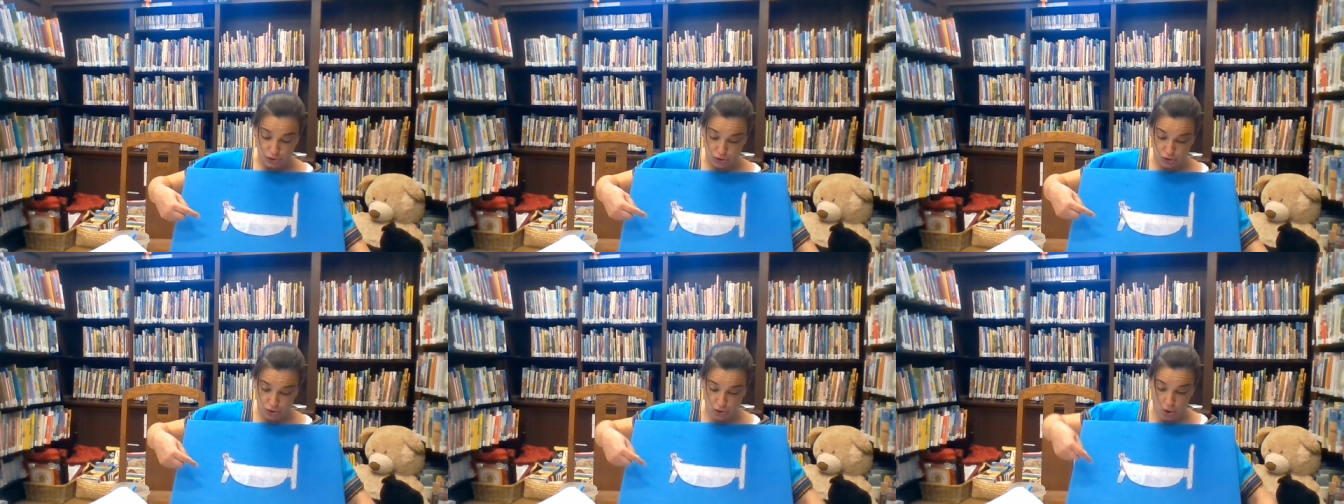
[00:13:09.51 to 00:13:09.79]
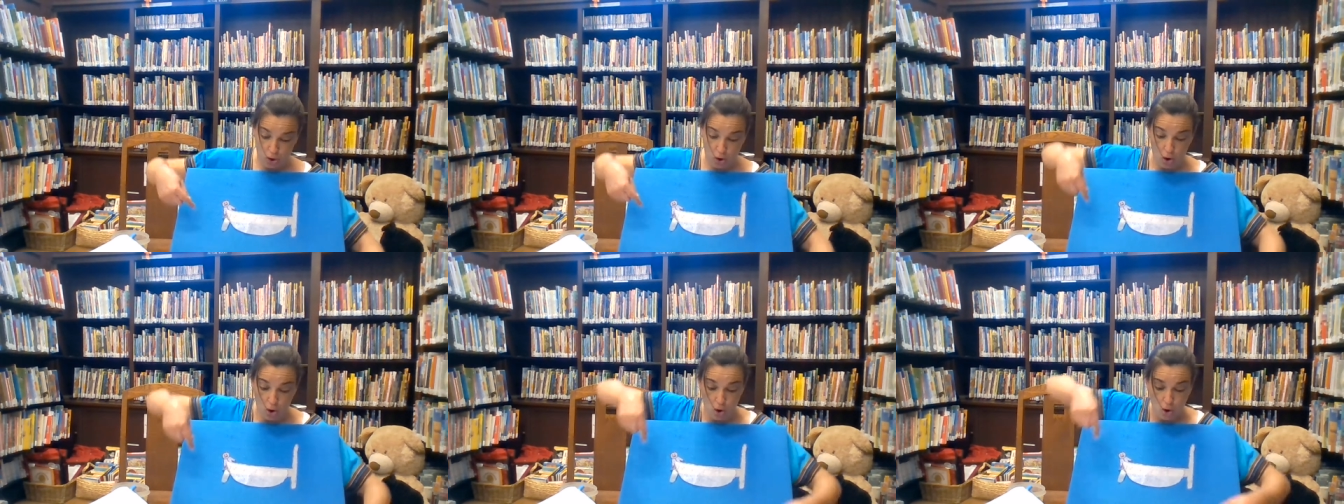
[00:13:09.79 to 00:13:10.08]

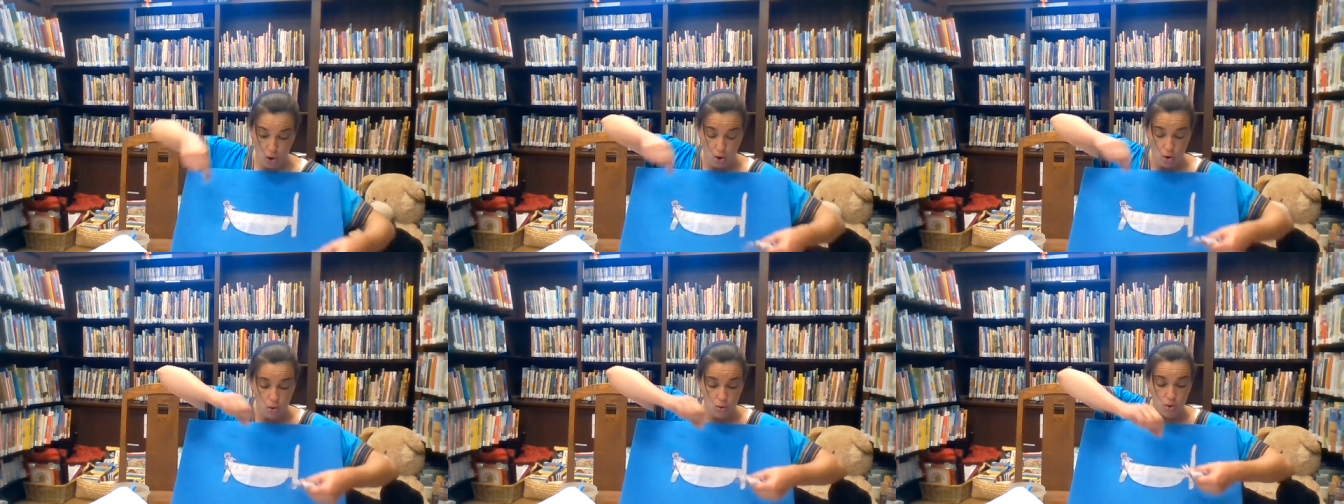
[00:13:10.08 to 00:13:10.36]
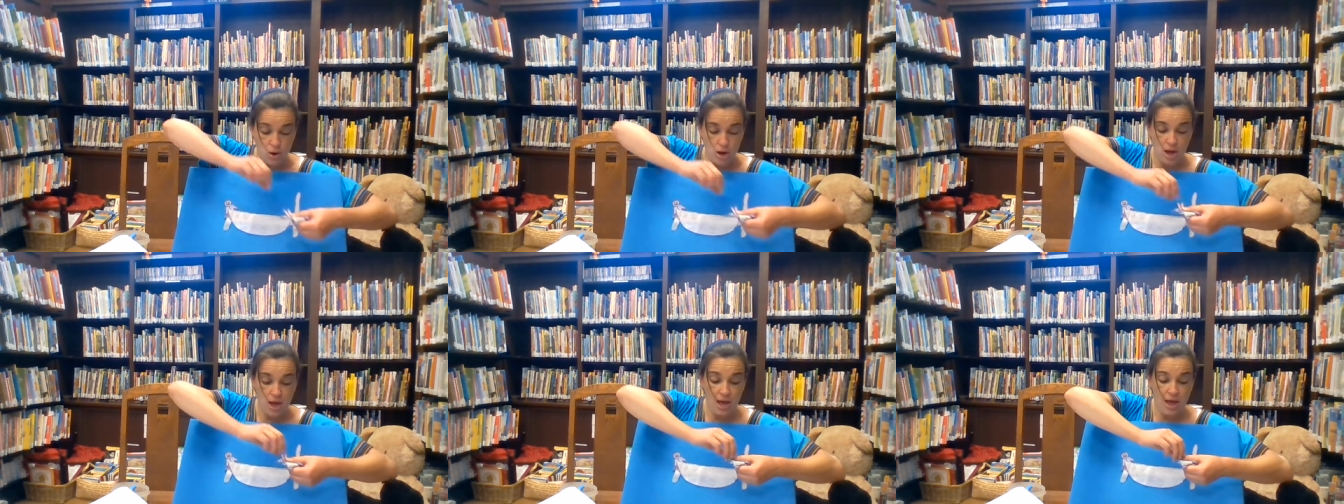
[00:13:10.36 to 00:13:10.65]

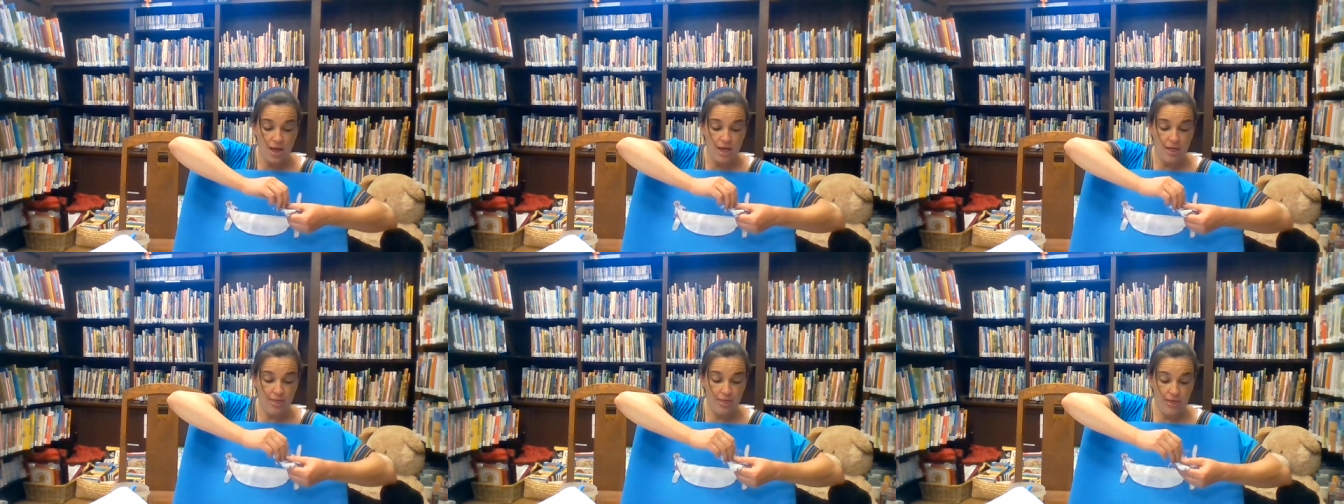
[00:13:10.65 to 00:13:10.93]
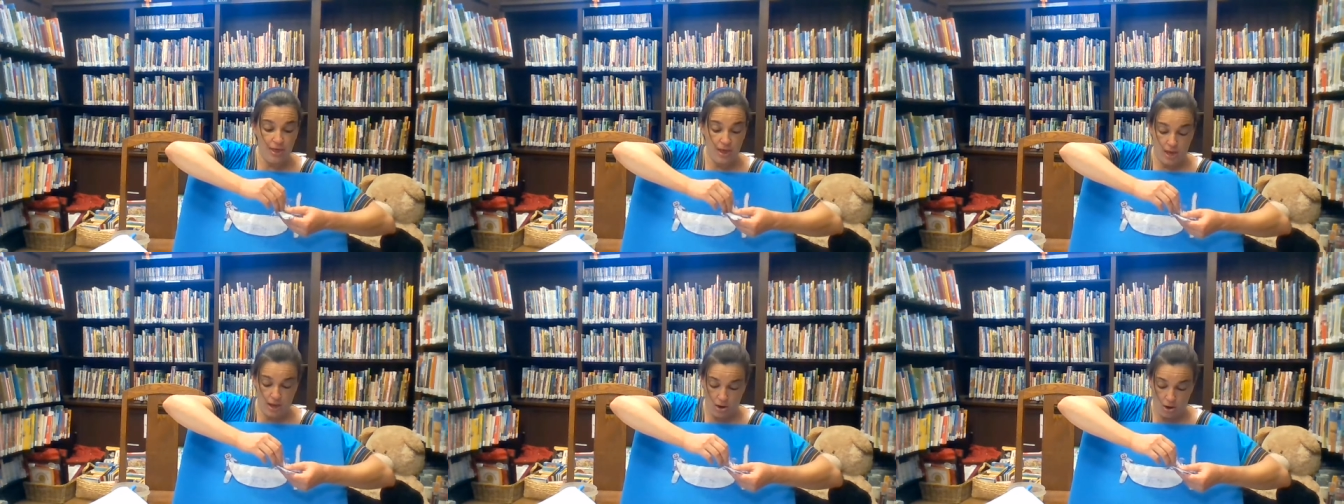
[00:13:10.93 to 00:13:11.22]
So
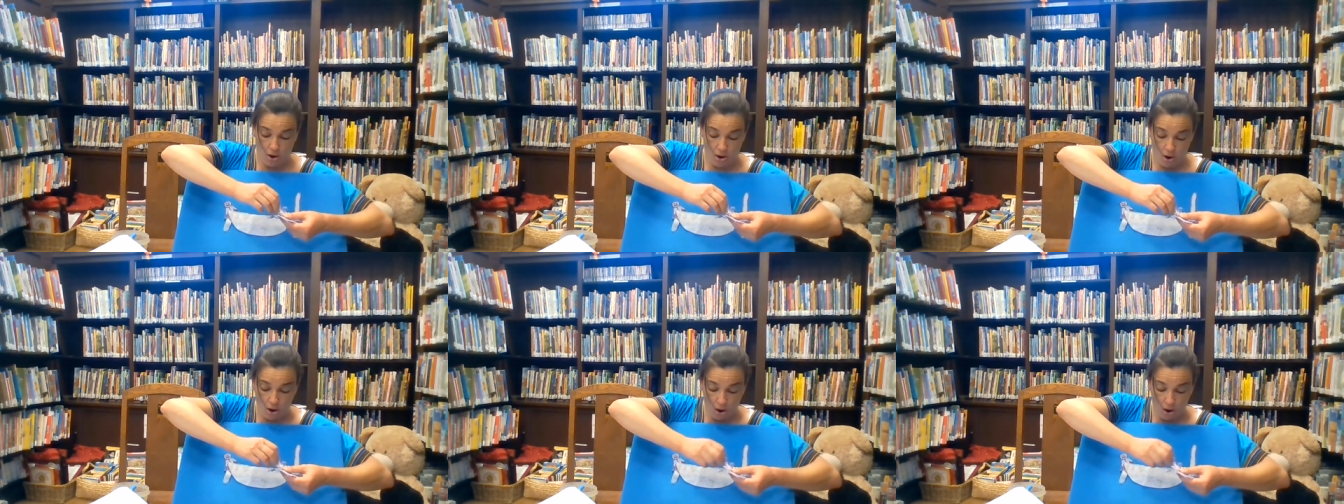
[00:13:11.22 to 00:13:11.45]
they